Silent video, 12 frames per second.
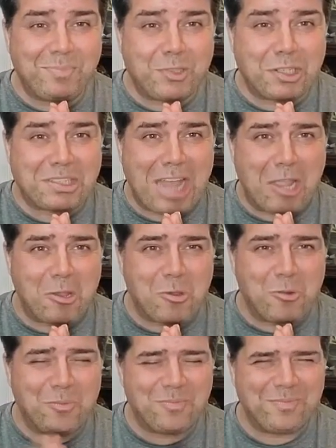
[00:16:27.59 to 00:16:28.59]
just
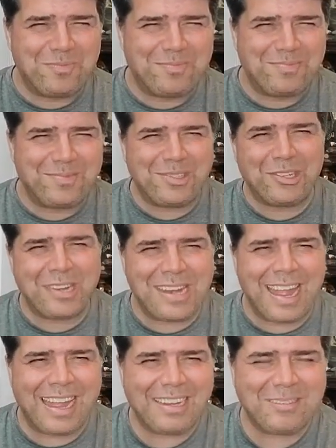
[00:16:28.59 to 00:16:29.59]
thank you.
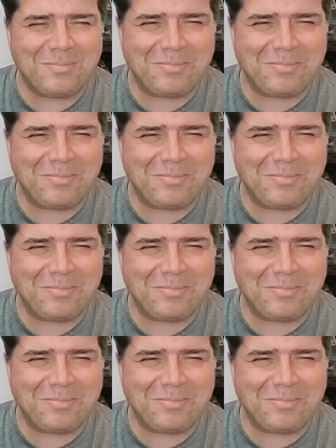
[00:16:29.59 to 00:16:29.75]
Good night.